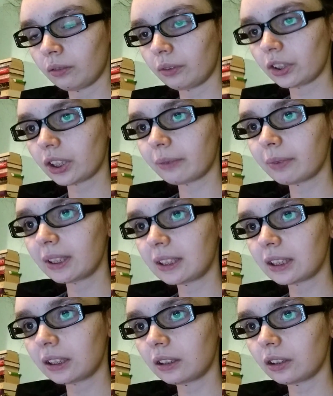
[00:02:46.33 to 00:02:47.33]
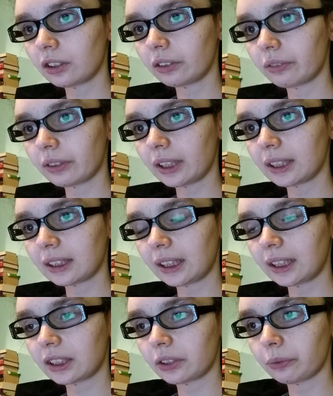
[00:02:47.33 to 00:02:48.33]
for some reason, Goodreads
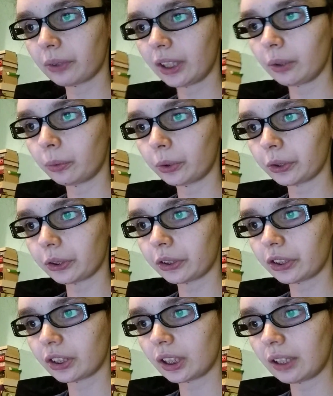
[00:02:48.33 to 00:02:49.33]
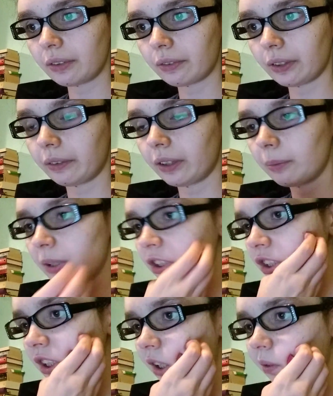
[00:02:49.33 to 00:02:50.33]
likes to reorder stuff if I read a bunch
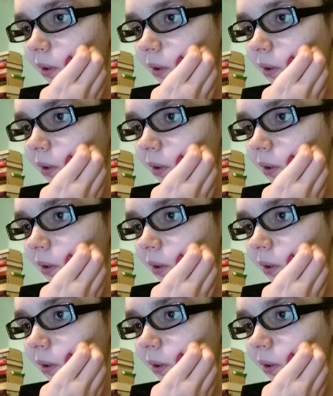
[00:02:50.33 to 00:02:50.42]
of stuff